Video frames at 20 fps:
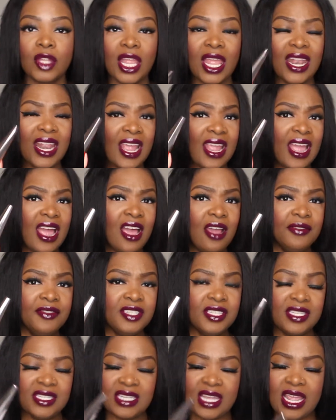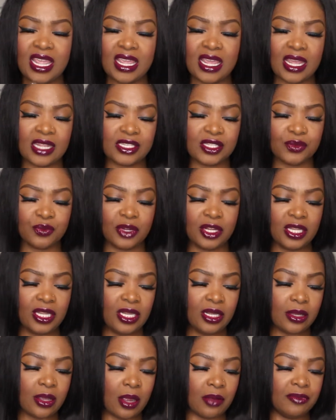And I have to say, it's
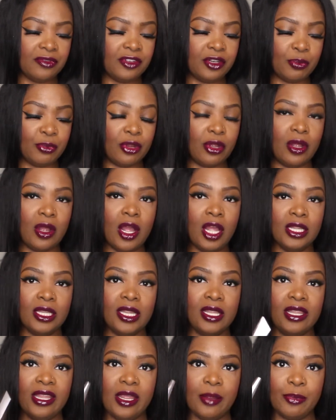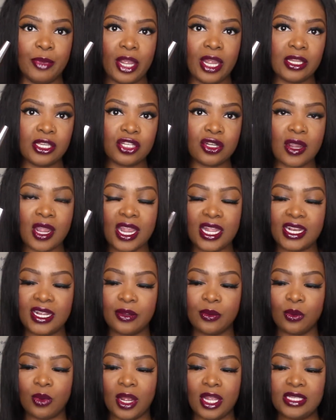really comfortable on the lip. I tried
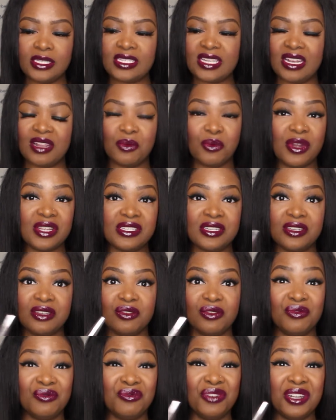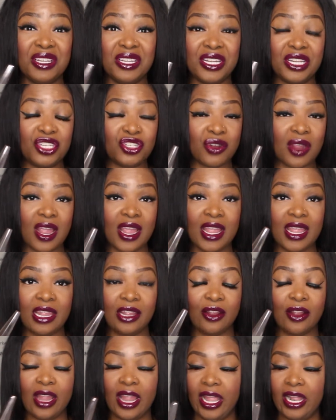it once and it wasn't really
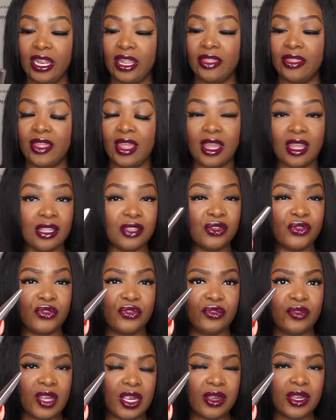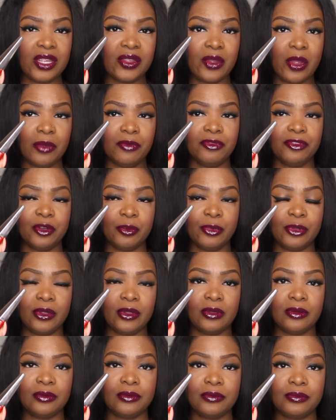drying or anything. It was very
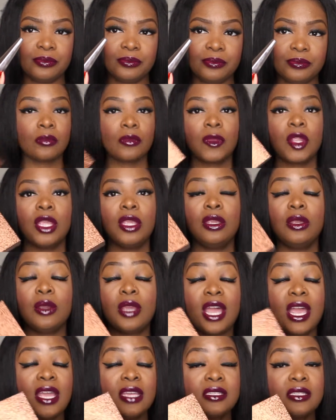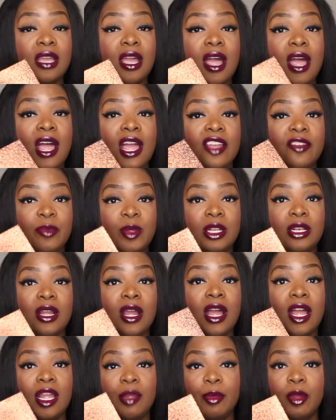comfortable. You guys, I've
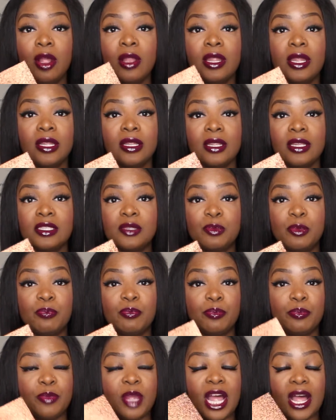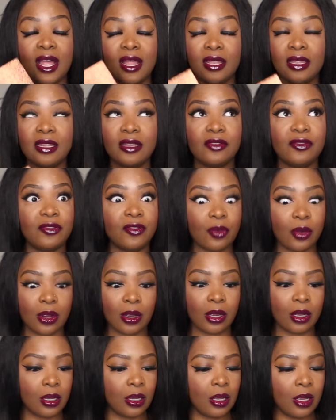been eyeballing this palette
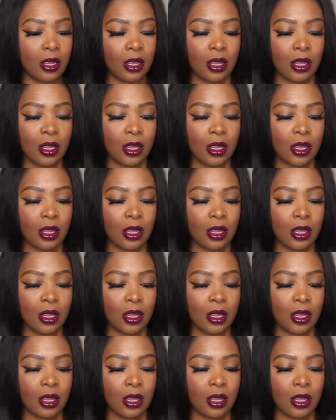for,